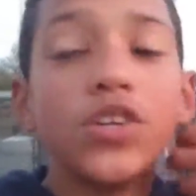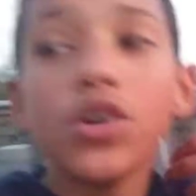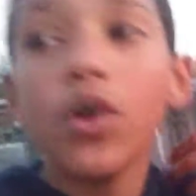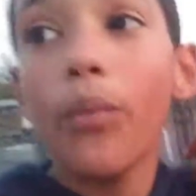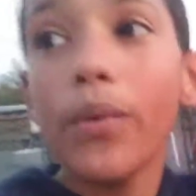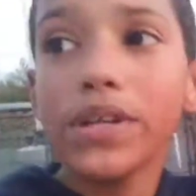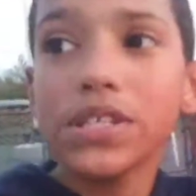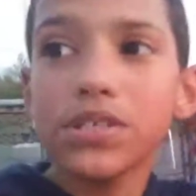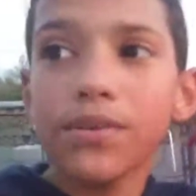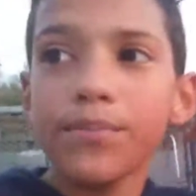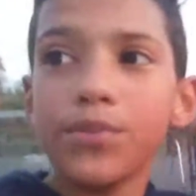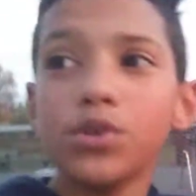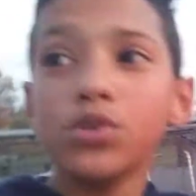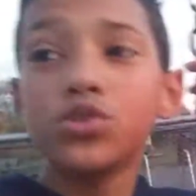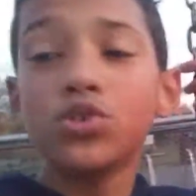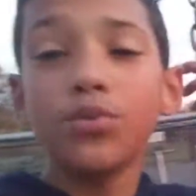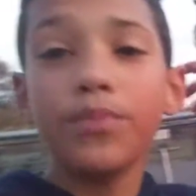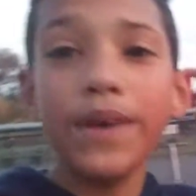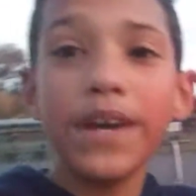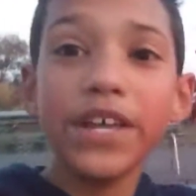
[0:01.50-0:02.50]
Yo, what is up,
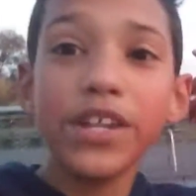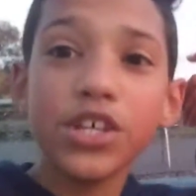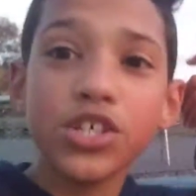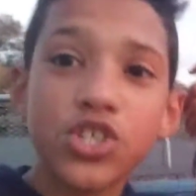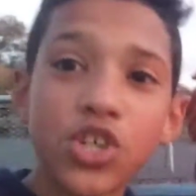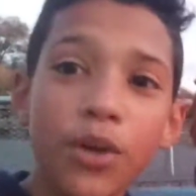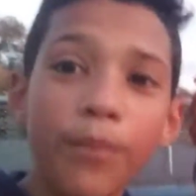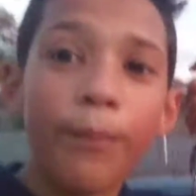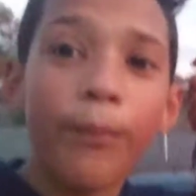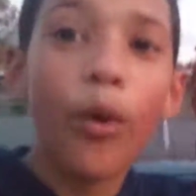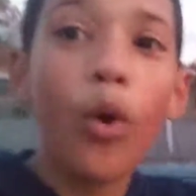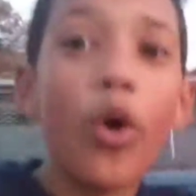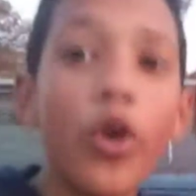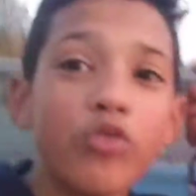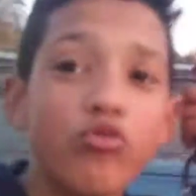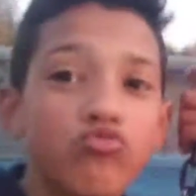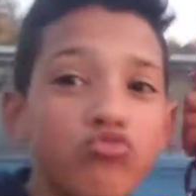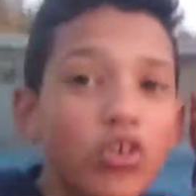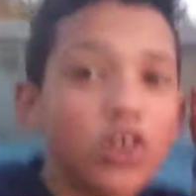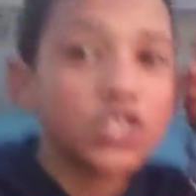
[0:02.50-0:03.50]
YouTube? It is your
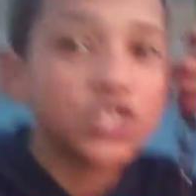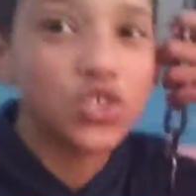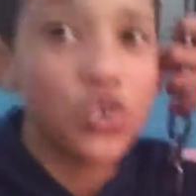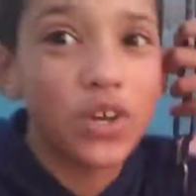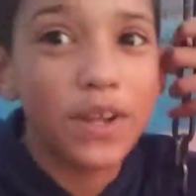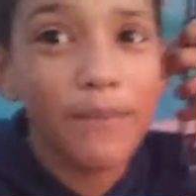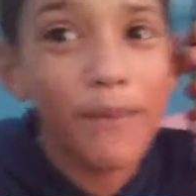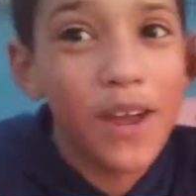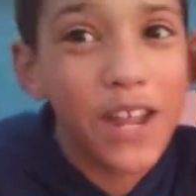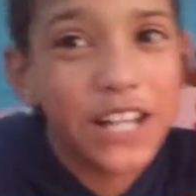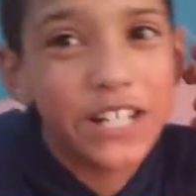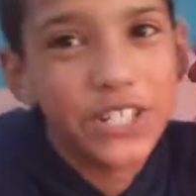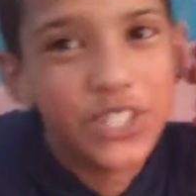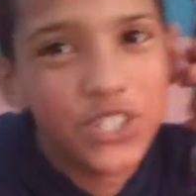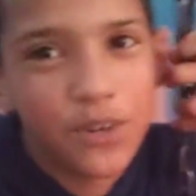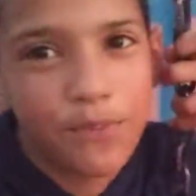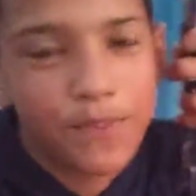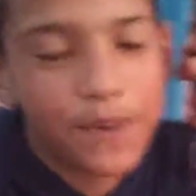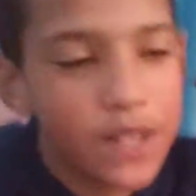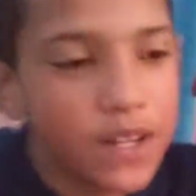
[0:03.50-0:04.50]
boy, Russell, and I'm out here
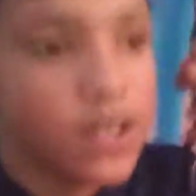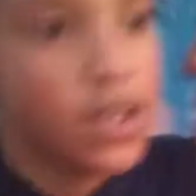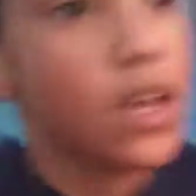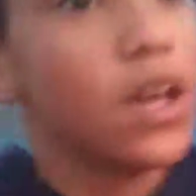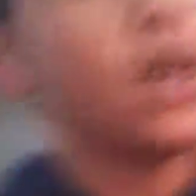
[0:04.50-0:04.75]
dripping.